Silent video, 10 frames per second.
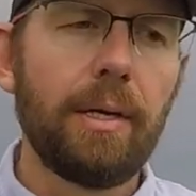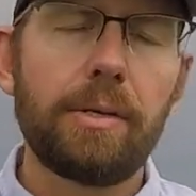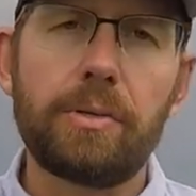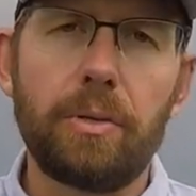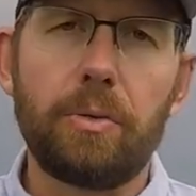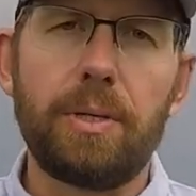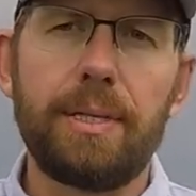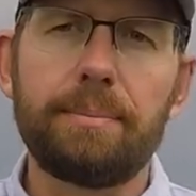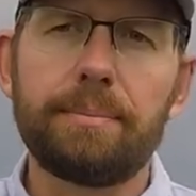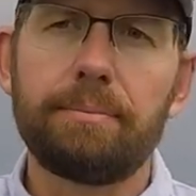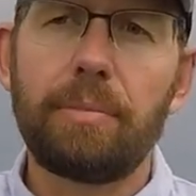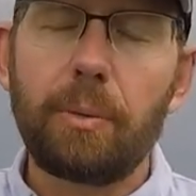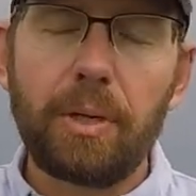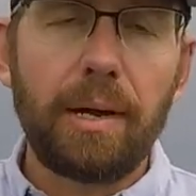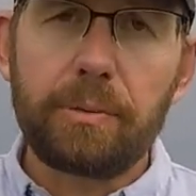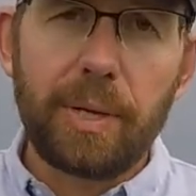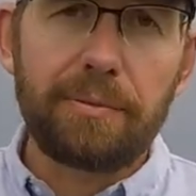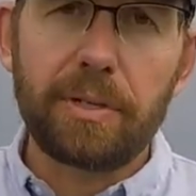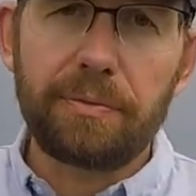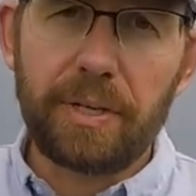So, but we don't have to
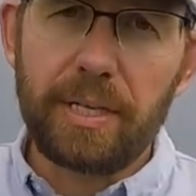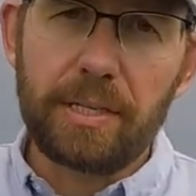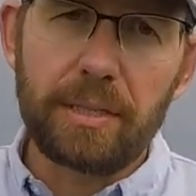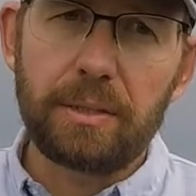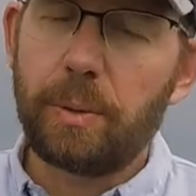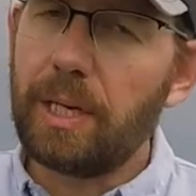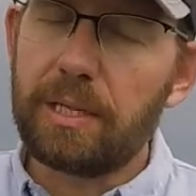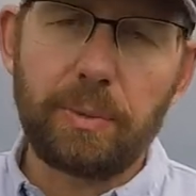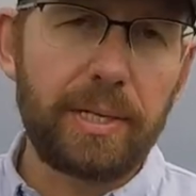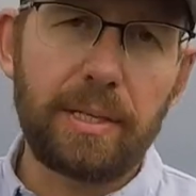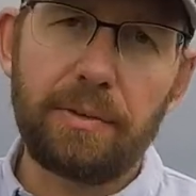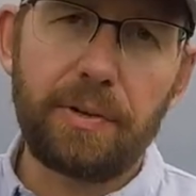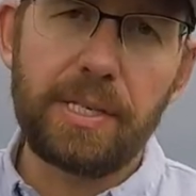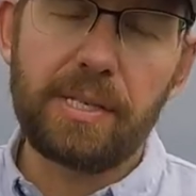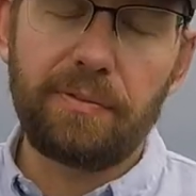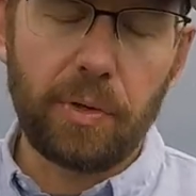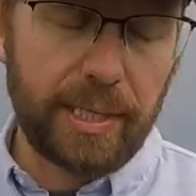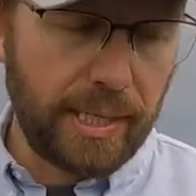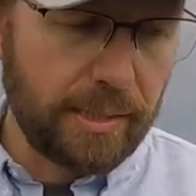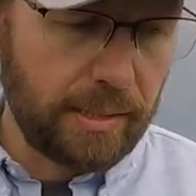wait for a freeze. We don't have to wait till the freeze in the
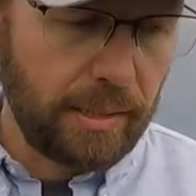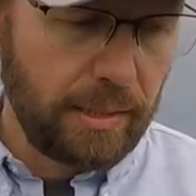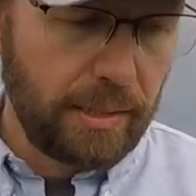forecast.